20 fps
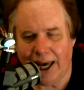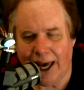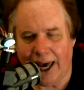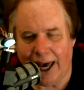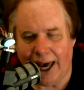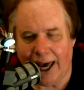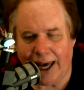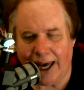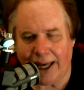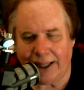
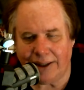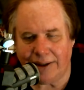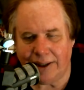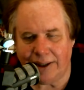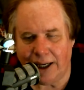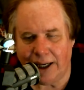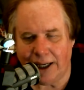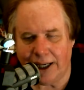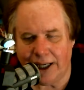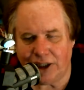and
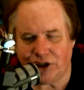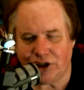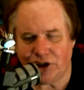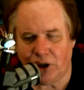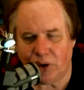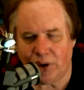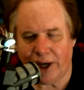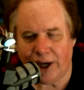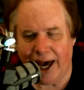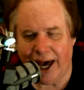it's
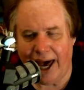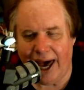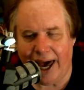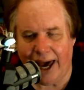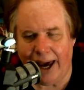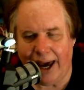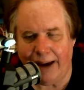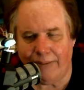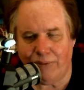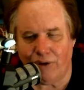
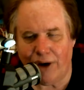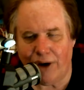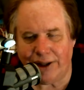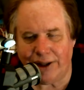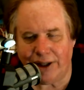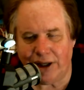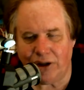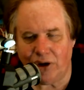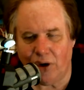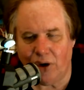okay,
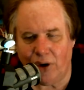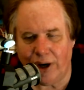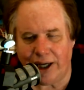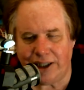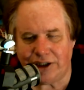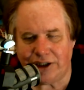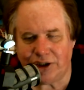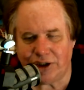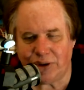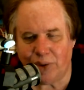Brenda
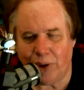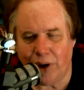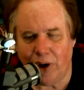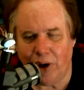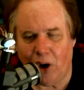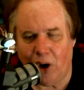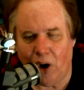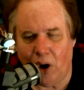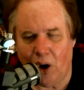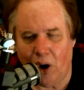Noyce. We
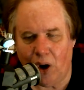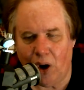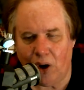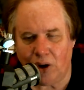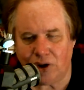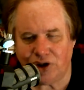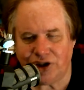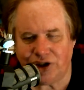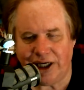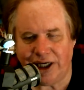
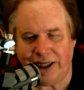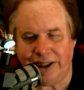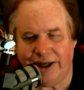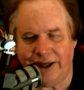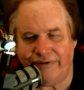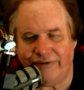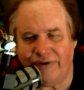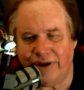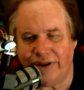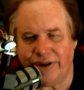all see
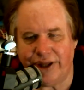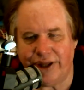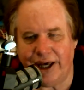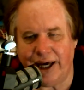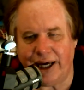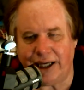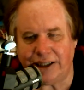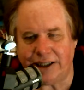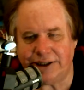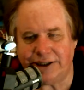different
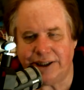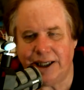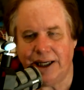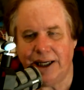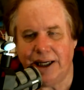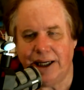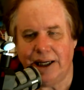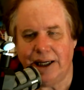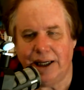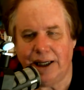things.
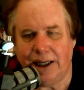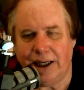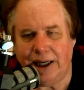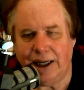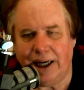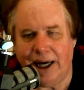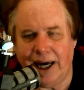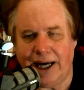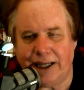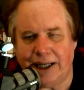
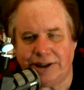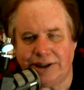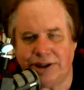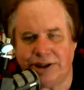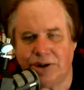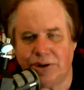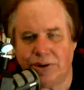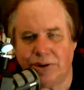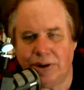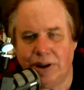
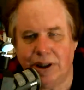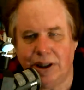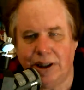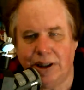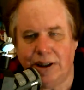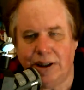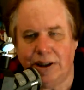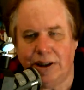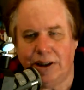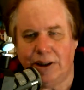Yes,
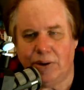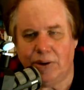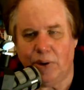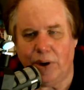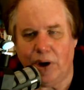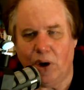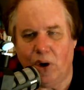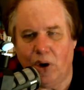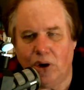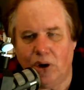
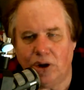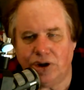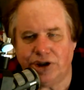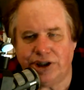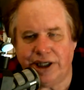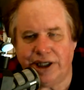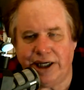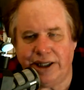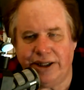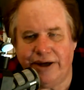we all
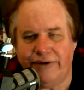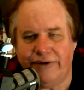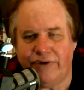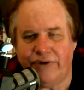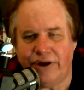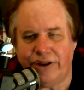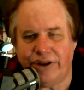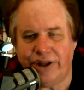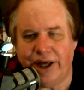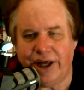see
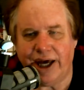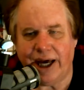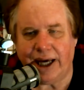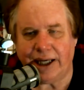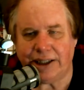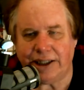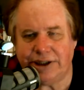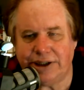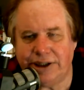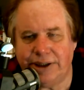different
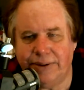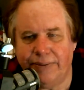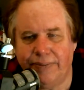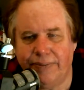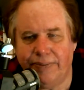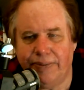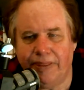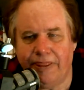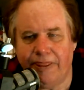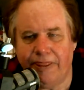things.
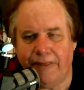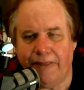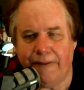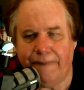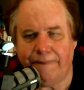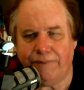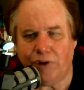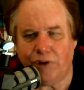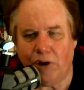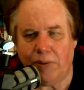
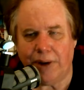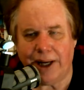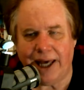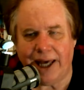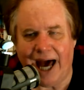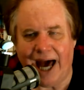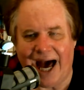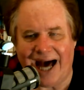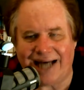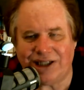
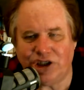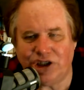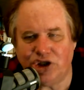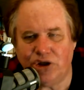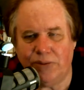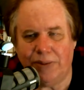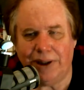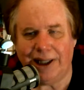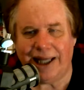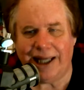Nobody has
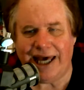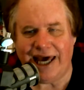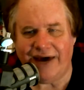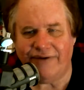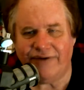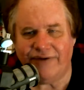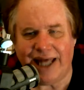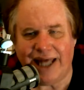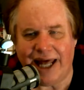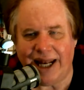to
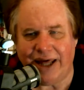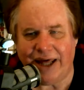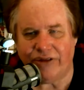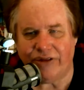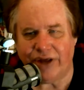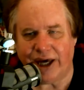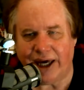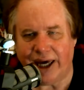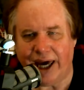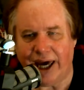believe in
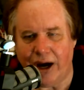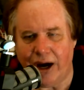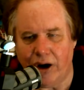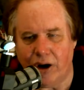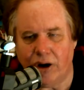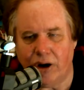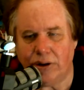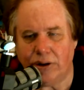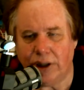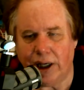anything
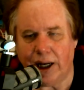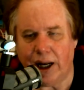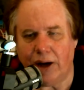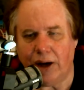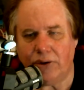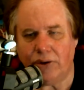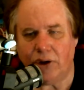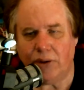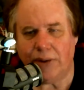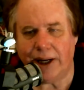here, you
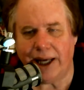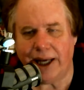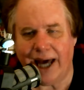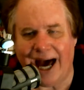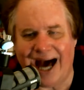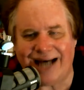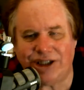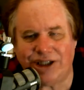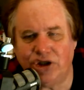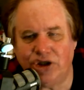know. Nobody
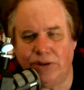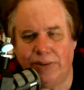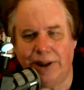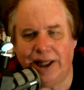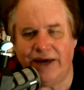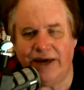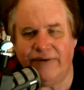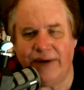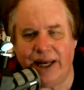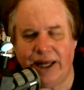has to
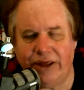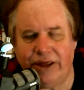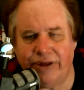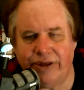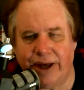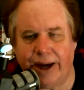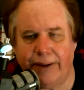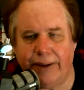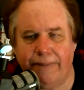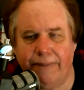believe
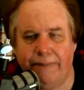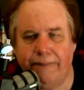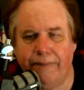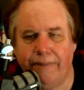anything.